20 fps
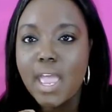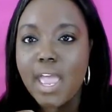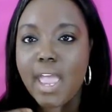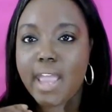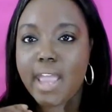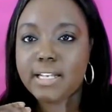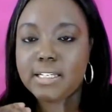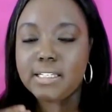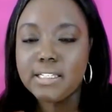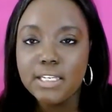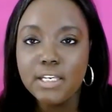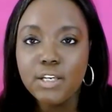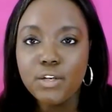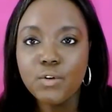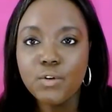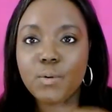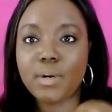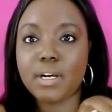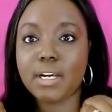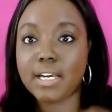and see
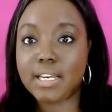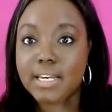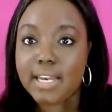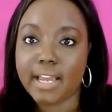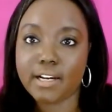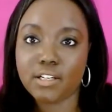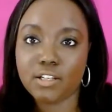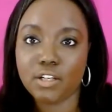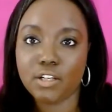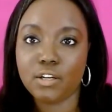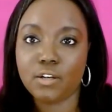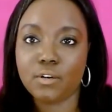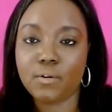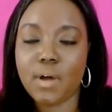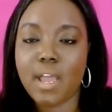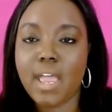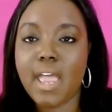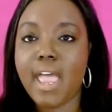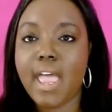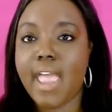you and connect to you
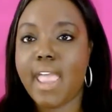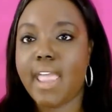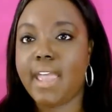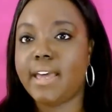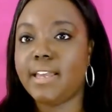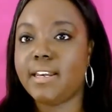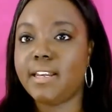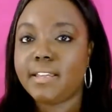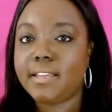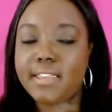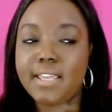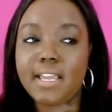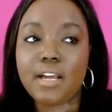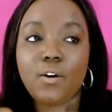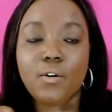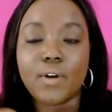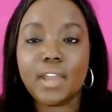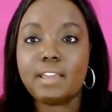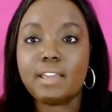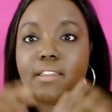and
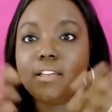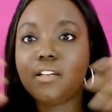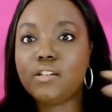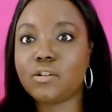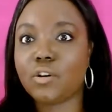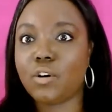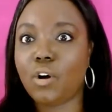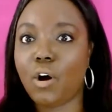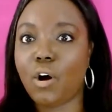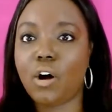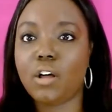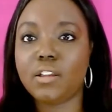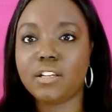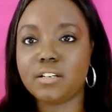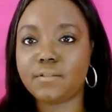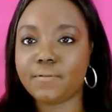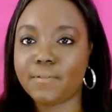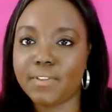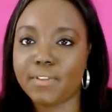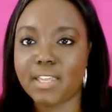think, okay, these are all
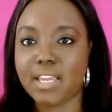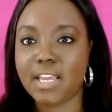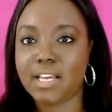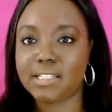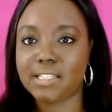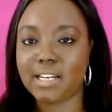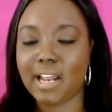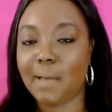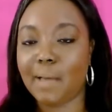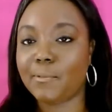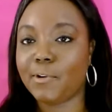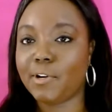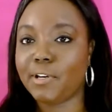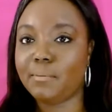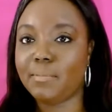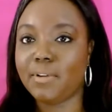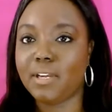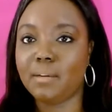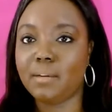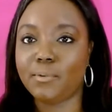the different things that I'm going
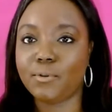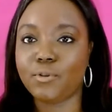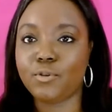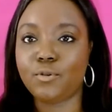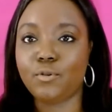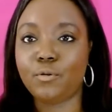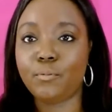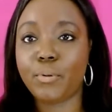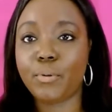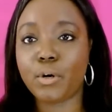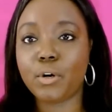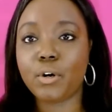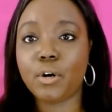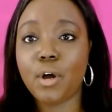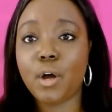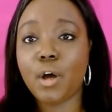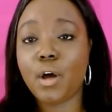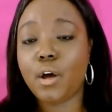to be able to book